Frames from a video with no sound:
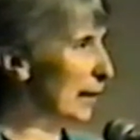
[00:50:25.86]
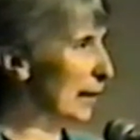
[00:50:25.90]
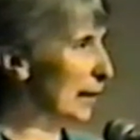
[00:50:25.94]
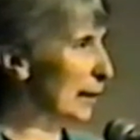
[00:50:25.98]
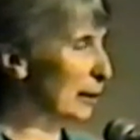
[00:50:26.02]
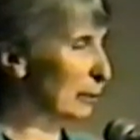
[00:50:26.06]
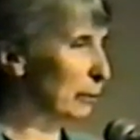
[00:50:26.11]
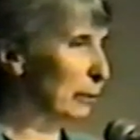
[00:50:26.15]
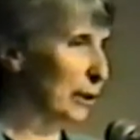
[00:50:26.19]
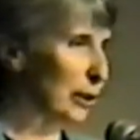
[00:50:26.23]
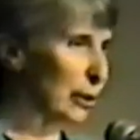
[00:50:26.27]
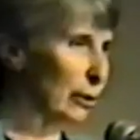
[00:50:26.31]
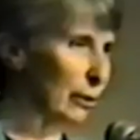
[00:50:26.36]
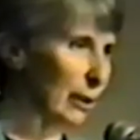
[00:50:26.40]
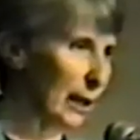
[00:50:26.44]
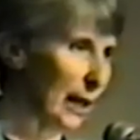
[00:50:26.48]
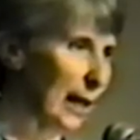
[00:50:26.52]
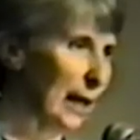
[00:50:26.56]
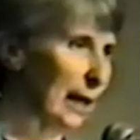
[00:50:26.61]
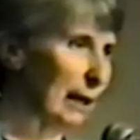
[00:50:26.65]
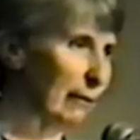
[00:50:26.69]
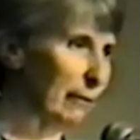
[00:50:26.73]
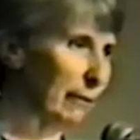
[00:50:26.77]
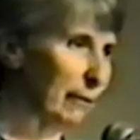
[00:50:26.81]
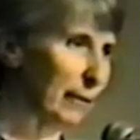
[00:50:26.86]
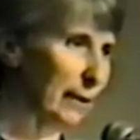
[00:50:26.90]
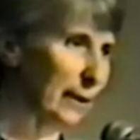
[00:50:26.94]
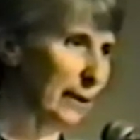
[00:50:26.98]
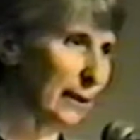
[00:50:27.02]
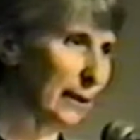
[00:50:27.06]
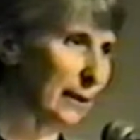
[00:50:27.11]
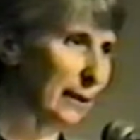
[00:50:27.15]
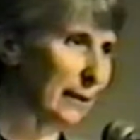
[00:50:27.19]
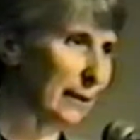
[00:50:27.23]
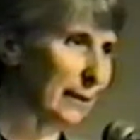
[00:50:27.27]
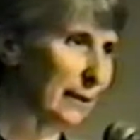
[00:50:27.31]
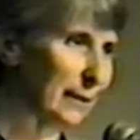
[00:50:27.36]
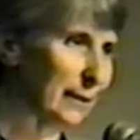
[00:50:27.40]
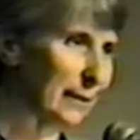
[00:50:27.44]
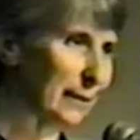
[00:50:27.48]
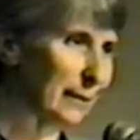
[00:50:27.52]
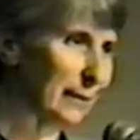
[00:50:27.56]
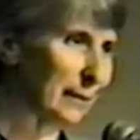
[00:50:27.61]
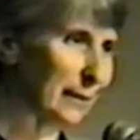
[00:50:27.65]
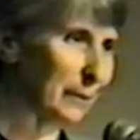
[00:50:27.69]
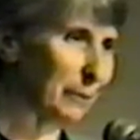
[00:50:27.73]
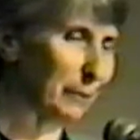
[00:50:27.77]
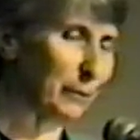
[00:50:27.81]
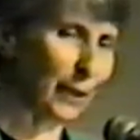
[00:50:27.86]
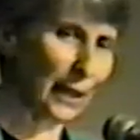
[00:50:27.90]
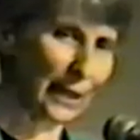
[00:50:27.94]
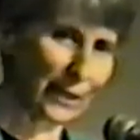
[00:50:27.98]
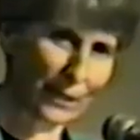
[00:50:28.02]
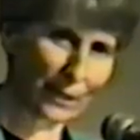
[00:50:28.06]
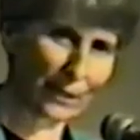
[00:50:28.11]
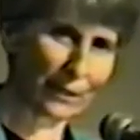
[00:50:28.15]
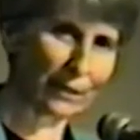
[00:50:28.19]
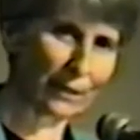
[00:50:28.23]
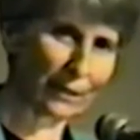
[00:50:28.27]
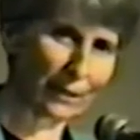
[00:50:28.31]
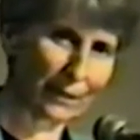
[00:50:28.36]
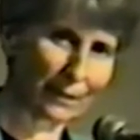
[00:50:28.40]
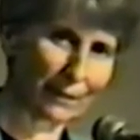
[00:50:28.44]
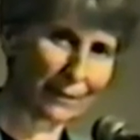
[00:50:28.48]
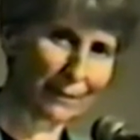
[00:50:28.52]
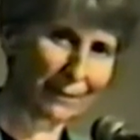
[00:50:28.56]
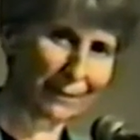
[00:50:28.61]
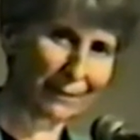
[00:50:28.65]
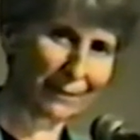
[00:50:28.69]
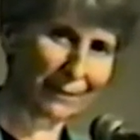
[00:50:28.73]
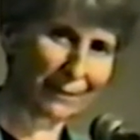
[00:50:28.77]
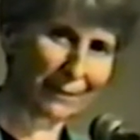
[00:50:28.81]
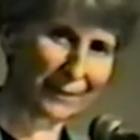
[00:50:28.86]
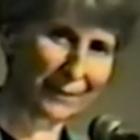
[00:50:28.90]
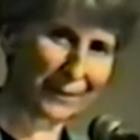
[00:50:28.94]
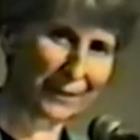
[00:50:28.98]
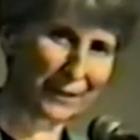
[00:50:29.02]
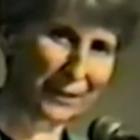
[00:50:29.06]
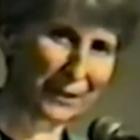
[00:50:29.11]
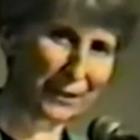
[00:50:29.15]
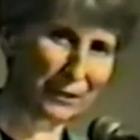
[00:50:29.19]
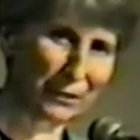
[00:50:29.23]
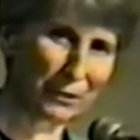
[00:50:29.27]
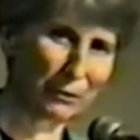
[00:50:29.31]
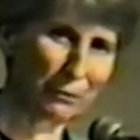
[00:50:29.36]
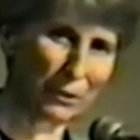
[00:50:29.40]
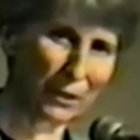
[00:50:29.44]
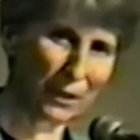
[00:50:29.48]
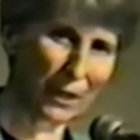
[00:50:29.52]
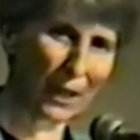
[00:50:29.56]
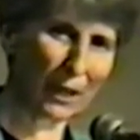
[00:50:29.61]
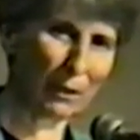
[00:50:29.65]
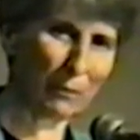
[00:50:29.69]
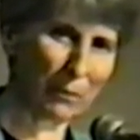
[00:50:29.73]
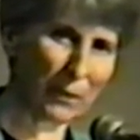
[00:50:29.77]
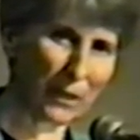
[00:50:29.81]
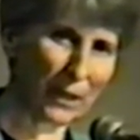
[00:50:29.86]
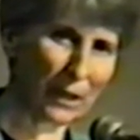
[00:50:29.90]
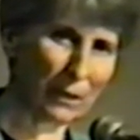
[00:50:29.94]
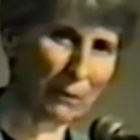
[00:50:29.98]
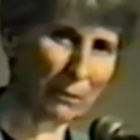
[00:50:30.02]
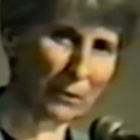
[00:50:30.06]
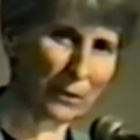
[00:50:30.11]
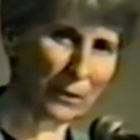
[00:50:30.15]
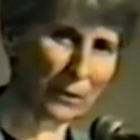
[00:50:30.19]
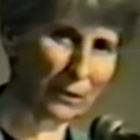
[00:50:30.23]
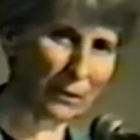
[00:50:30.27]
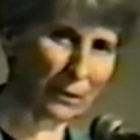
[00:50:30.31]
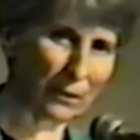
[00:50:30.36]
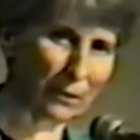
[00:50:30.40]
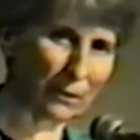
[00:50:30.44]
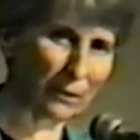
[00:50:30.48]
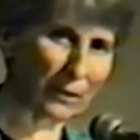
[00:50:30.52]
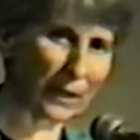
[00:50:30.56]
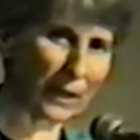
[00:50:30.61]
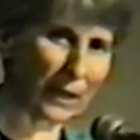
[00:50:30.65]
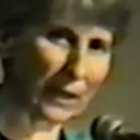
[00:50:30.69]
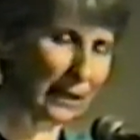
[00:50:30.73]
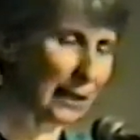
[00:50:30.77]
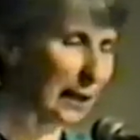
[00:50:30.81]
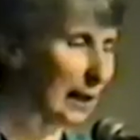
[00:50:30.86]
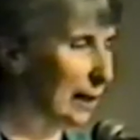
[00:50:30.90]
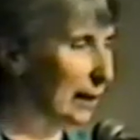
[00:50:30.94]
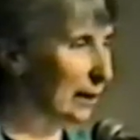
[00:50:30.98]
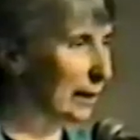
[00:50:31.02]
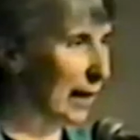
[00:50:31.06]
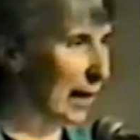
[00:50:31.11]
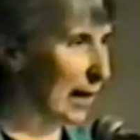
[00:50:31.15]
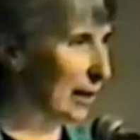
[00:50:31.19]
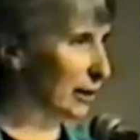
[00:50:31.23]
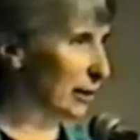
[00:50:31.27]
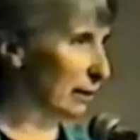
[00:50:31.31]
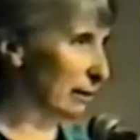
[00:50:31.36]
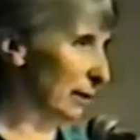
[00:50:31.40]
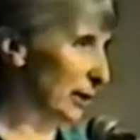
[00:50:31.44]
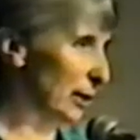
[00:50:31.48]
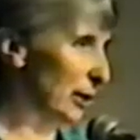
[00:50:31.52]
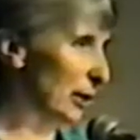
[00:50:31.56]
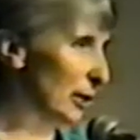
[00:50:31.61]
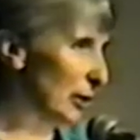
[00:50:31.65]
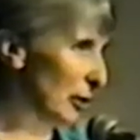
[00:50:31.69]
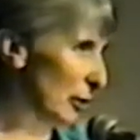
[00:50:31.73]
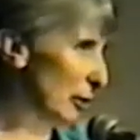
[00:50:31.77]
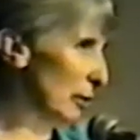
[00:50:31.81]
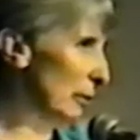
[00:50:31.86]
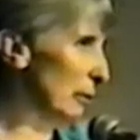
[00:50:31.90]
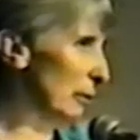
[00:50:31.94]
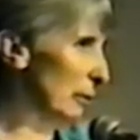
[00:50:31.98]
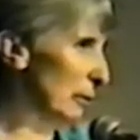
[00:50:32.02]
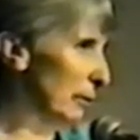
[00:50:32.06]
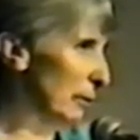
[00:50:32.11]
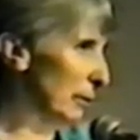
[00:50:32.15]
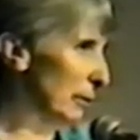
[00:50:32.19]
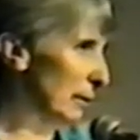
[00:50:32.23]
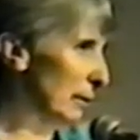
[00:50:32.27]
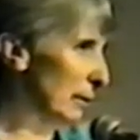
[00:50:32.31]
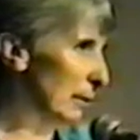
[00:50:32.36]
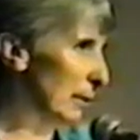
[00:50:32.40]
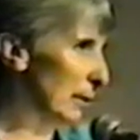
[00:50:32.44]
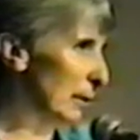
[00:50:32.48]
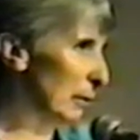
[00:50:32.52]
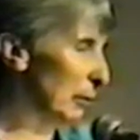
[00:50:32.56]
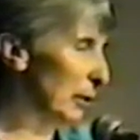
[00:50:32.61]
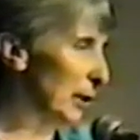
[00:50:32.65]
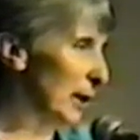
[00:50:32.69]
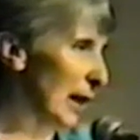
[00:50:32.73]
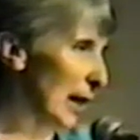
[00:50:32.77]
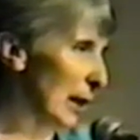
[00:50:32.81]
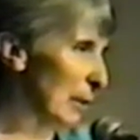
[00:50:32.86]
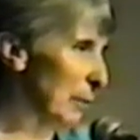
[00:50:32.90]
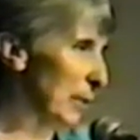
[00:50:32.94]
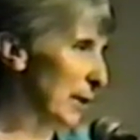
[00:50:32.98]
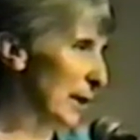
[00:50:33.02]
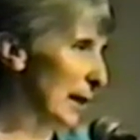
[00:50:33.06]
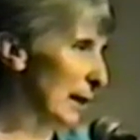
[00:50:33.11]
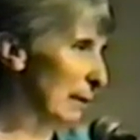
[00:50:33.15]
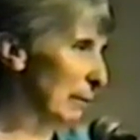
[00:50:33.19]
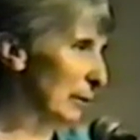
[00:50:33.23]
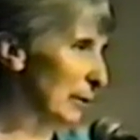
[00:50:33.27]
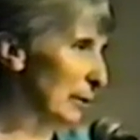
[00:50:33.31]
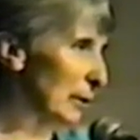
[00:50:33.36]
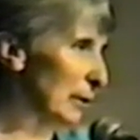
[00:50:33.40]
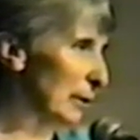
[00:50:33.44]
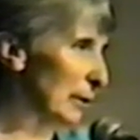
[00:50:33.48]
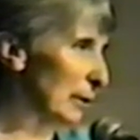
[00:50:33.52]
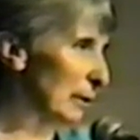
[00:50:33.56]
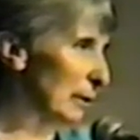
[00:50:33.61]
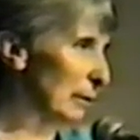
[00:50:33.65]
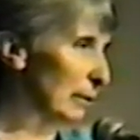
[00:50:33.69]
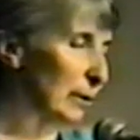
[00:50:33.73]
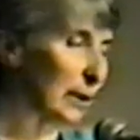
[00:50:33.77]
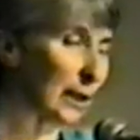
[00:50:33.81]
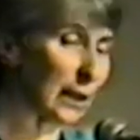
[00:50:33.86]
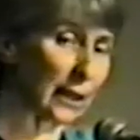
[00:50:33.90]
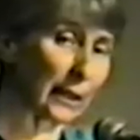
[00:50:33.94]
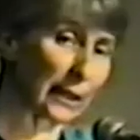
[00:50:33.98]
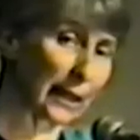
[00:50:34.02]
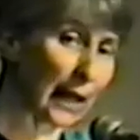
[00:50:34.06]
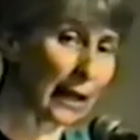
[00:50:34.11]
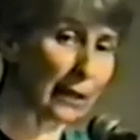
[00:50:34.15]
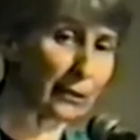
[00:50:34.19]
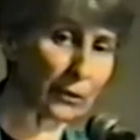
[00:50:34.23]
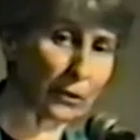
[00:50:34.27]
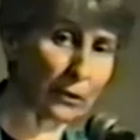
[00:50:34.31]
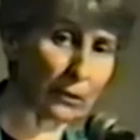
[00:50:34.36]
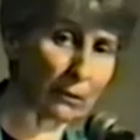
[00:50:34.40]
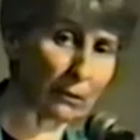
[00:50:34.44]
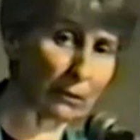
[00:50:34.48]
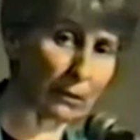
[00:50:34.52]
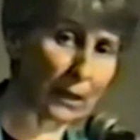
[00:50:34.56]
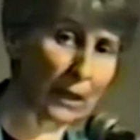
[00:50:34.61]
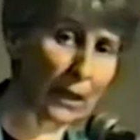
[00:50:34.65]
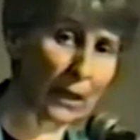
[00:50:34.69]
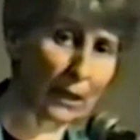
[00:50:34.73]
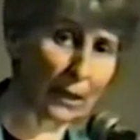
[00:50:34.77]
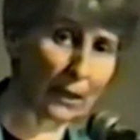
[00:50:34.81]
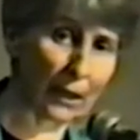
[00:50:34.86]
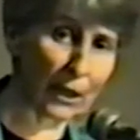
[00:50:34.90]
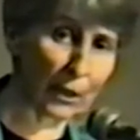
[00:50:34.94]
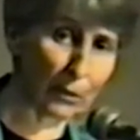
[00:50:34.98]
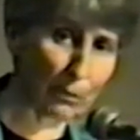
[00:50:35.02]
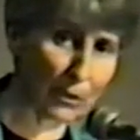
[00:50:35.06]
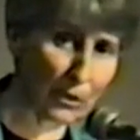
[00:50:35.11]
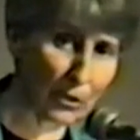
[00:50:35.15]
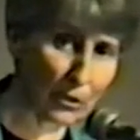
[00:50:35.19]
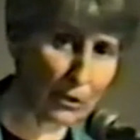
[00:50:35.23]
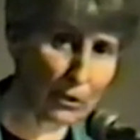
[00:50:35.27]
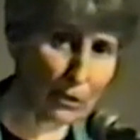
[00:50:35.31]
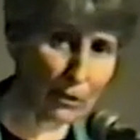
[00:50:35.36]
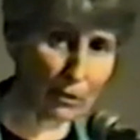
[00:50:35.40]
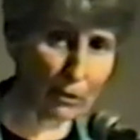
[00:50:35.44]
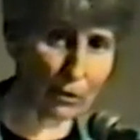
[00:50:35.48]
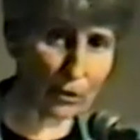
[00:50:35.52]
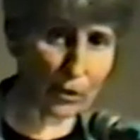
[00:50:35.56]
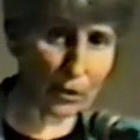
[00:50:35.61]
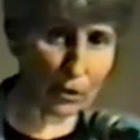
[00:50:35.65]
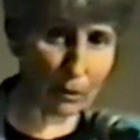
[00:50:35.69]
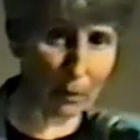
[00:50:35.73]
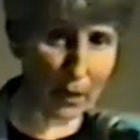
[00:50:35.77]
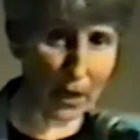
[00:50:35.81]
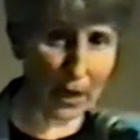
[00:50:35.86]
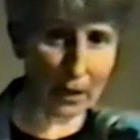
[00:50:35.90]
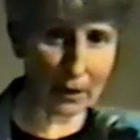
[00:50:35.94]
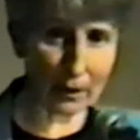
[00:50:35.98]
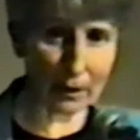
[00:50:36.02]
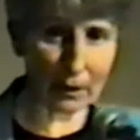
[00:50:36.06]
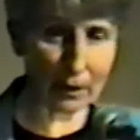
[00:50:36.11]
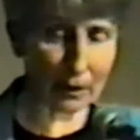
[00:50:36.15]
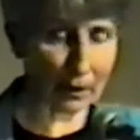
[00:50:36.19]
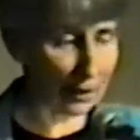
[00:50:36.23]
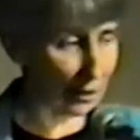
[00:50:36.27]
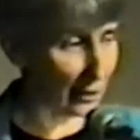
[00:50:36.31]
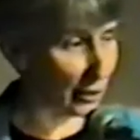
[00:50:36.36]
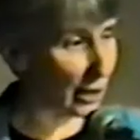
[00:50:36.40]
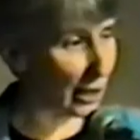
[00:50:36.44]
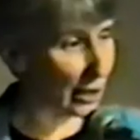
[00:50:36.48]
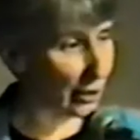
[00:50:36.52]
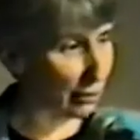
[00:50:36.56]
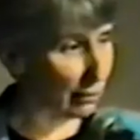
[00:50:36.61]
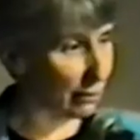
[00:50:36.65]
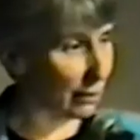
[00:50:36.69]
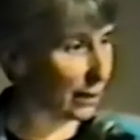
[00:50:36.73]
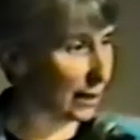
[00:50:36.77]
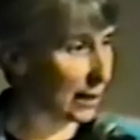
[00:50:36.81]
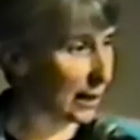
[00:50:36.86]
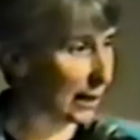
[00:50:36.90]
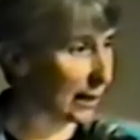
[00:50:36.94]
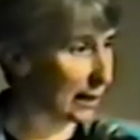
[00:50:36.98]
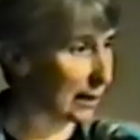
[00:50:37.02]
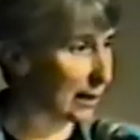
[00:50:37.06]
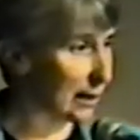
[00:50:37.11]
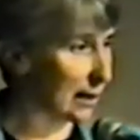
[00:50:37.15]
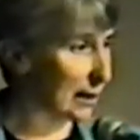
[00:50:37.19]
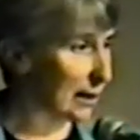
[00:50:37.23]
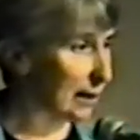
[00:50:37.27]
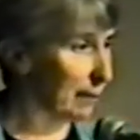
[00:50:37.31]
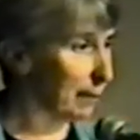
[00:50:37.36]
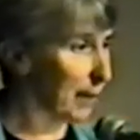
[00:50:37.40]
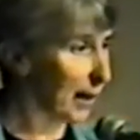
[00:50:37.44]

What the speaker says: where you have presence, you know, you would not be able to do that. Counselors in schools would not be able to counsel gay and lesbian students about their sexual identity.